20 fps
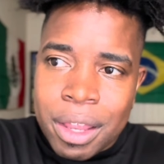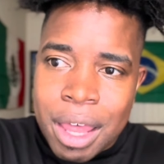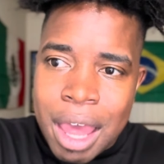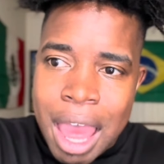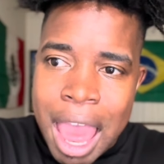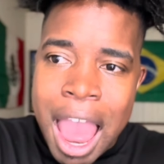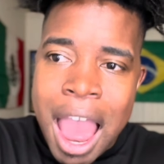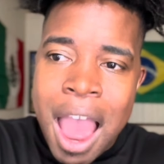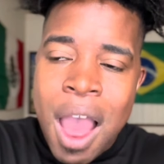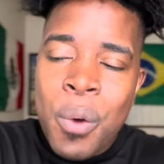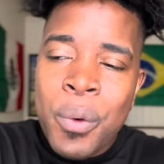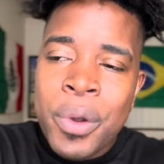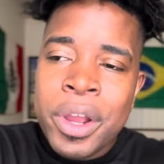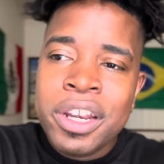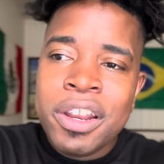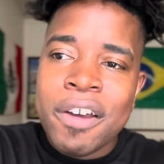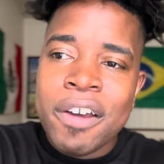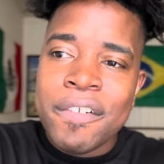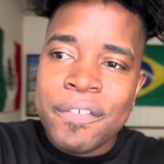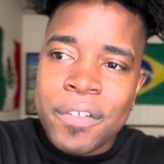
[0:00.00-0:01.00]
how
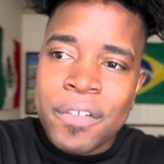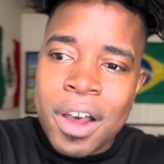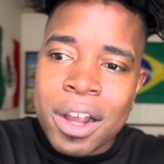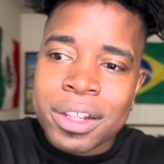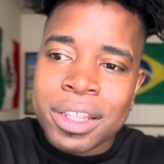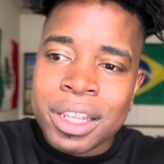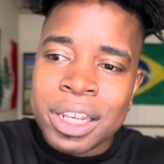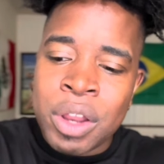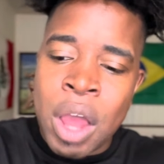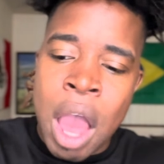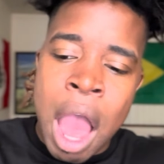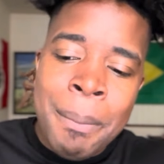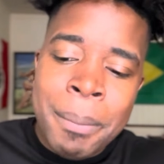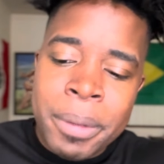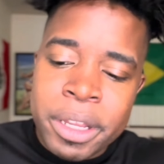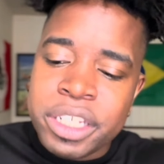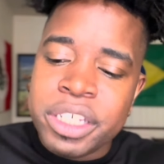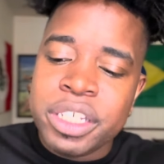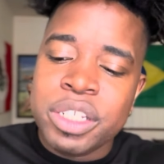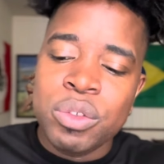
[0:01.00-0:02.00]
in the fuck, I'm
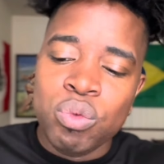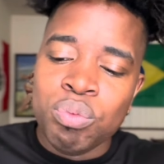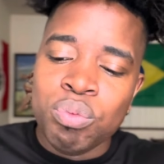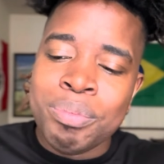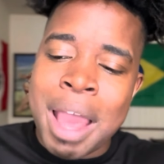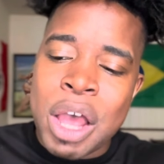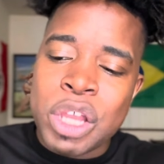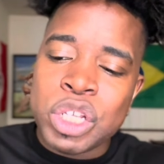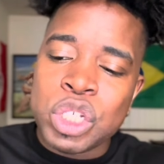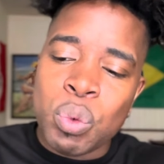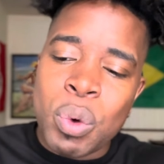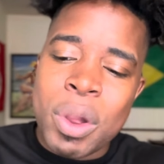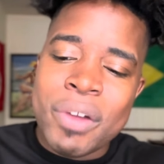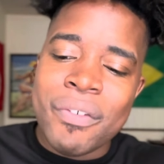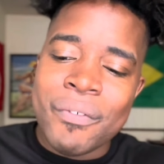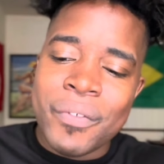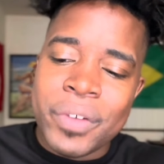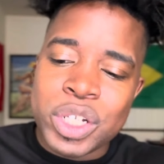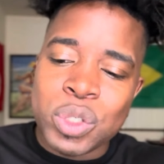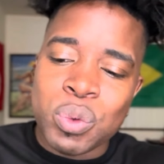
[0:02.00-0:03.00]
going to bounce away
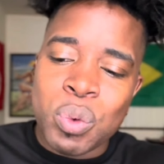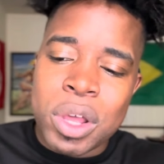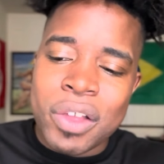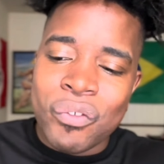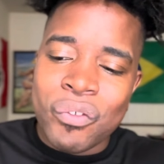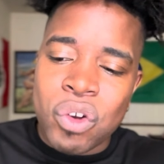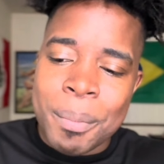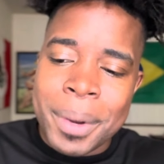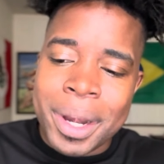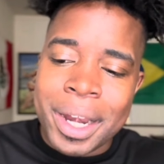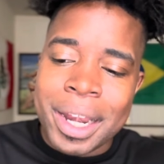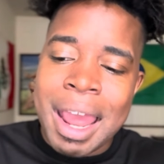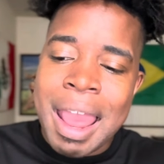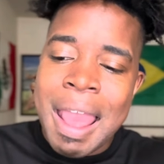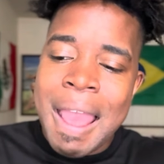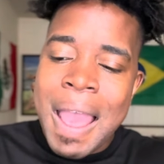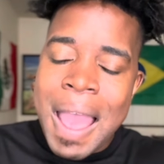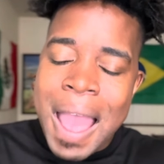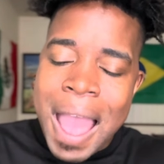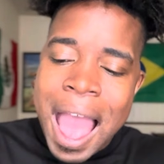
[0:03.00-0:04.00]
from Venezuela for a minute.
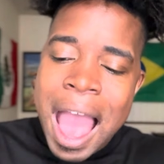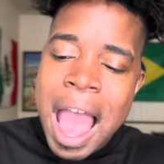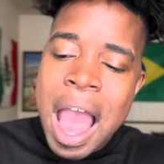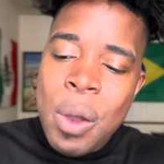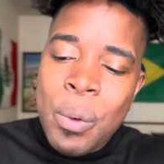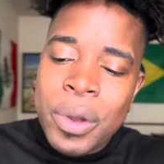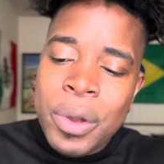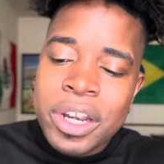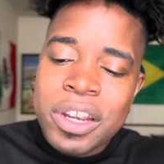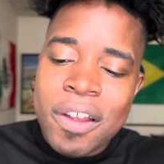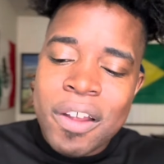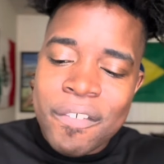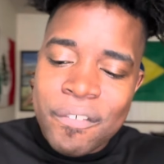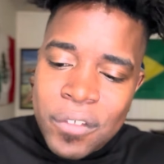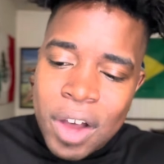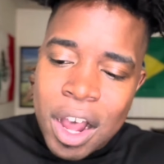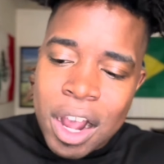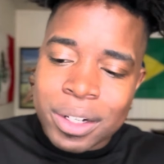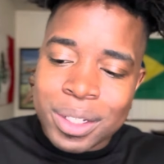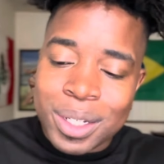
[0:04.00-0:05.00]
How in the
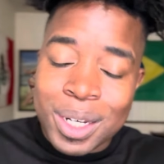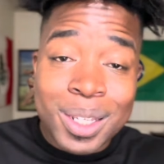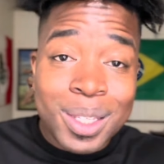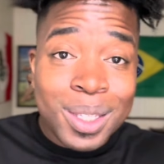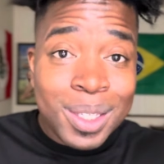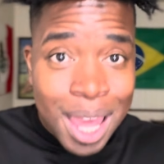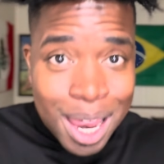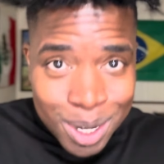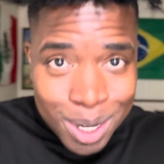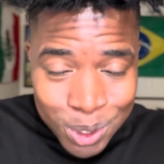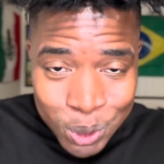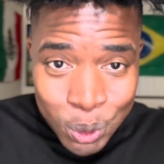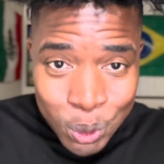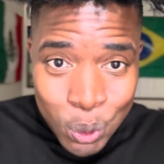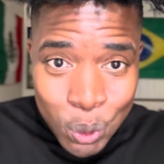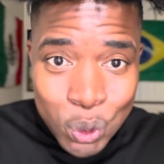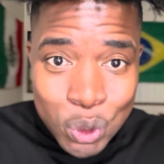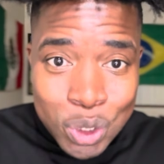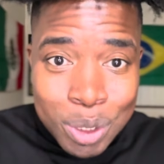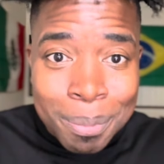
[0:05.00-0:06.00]
fuck did that
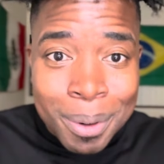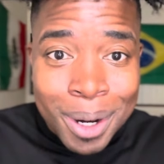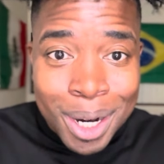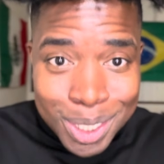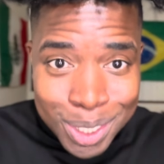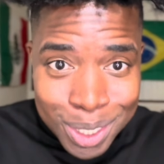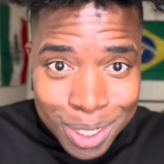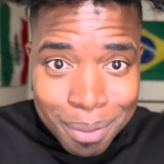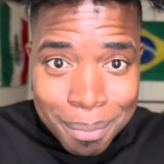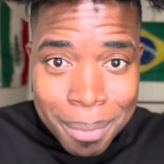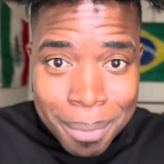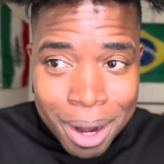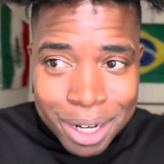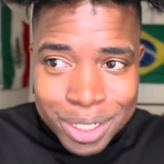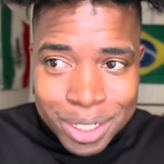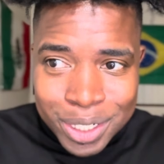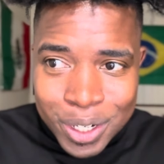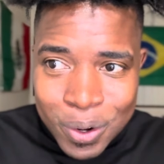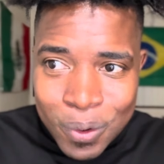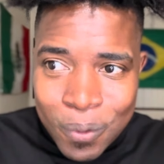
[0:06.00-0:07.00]
dude who's a president of
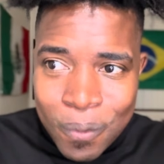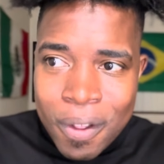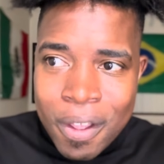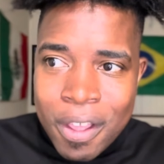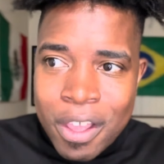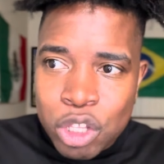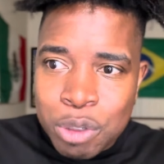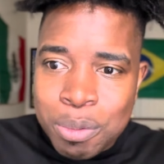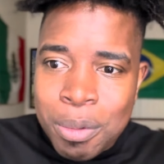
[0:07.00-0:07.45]
Brazil, this